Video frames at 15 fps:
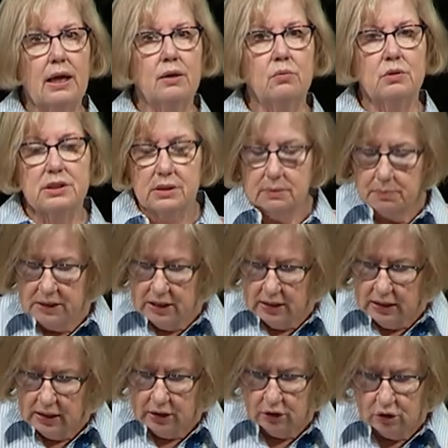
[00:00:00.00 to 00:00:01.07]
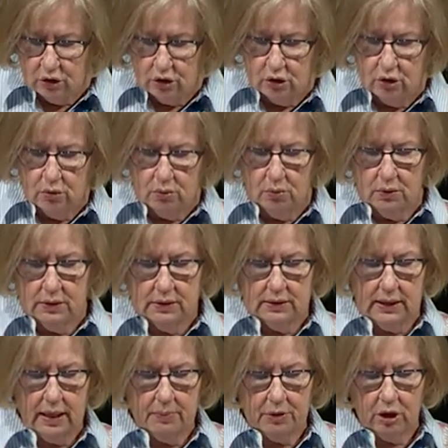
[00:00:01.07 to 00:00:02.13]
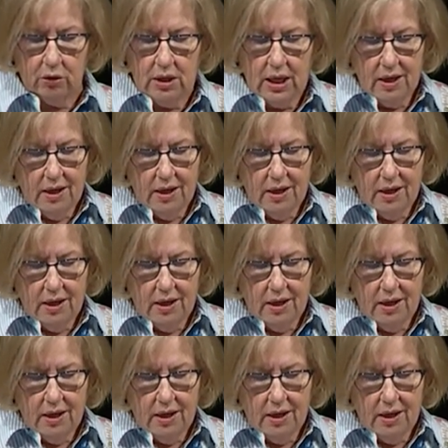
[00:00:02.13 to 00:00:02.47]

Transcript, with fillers: and was speaking to Samuel.